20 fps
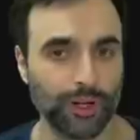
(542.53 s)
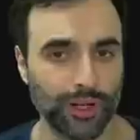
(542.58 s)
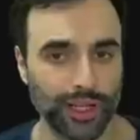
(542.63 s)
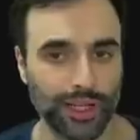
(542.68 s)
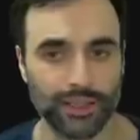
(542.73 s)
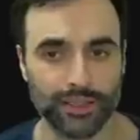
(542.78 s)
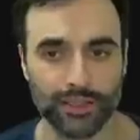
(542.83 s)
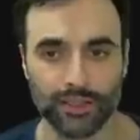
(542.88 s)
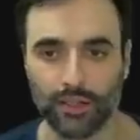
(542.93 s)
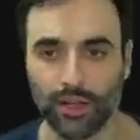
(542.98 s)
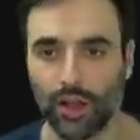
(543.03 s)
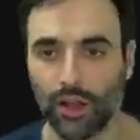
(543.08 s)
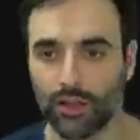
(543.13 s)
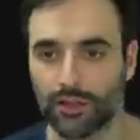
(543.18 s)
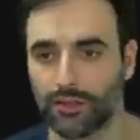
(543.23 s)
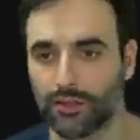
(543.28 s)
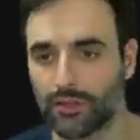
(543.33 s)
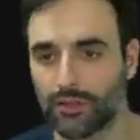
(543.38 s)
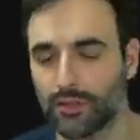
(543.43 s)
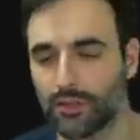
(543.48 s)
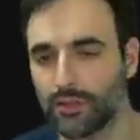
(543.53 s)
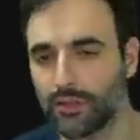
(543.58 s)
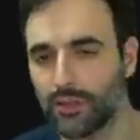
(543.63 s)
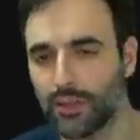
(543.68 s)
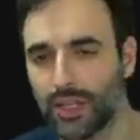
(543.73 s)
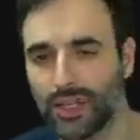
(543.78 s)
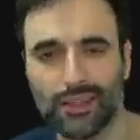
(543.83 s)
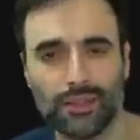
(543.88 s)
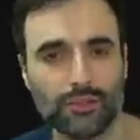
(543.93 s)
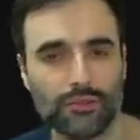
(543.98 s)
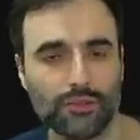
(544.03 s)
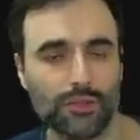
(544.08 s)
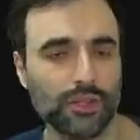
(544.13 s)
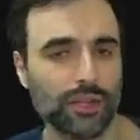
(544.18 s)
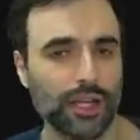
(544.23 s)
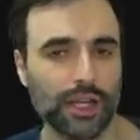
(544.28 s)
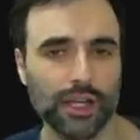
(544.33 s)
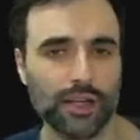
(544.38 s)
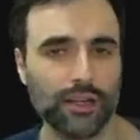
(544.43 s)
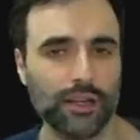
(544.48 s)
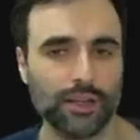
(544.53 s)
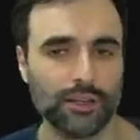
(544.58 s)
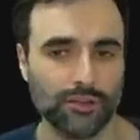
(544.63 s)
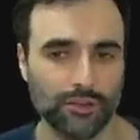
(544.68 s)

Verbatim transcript: market and the dollar, and then you look at it